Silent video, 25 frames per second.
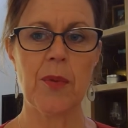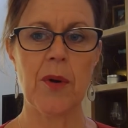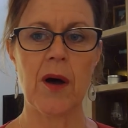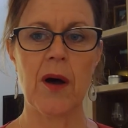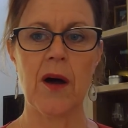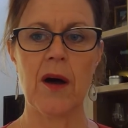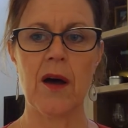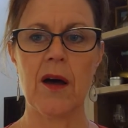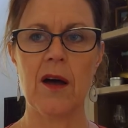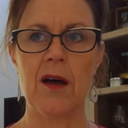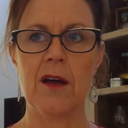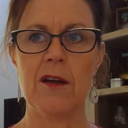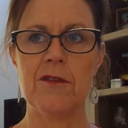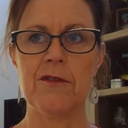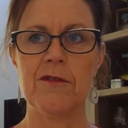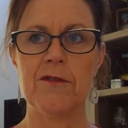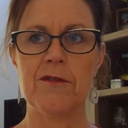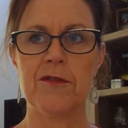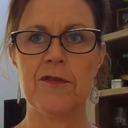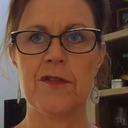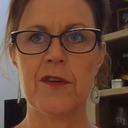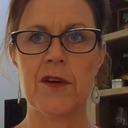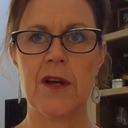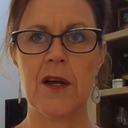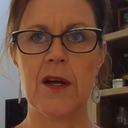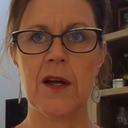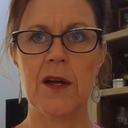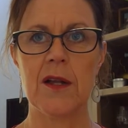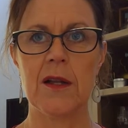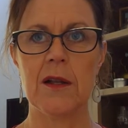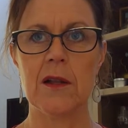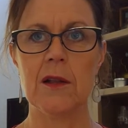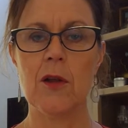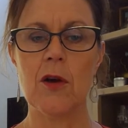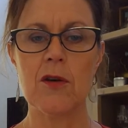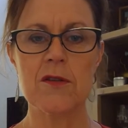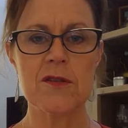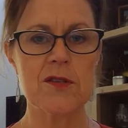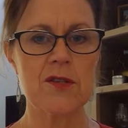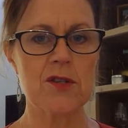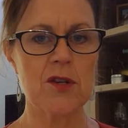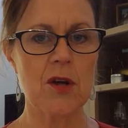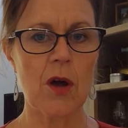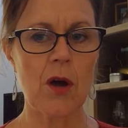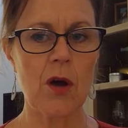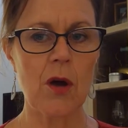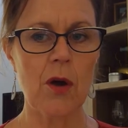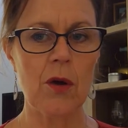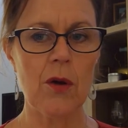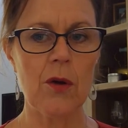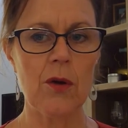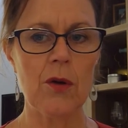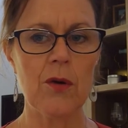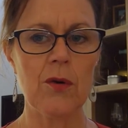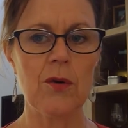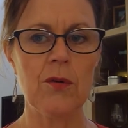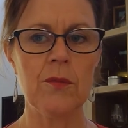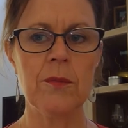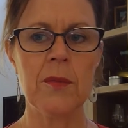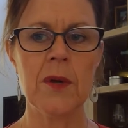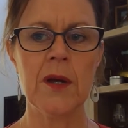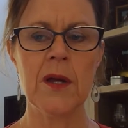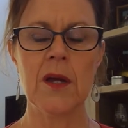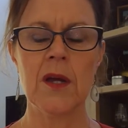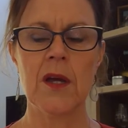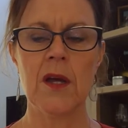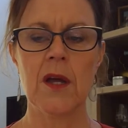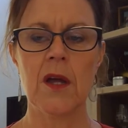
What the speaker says: I've lost a home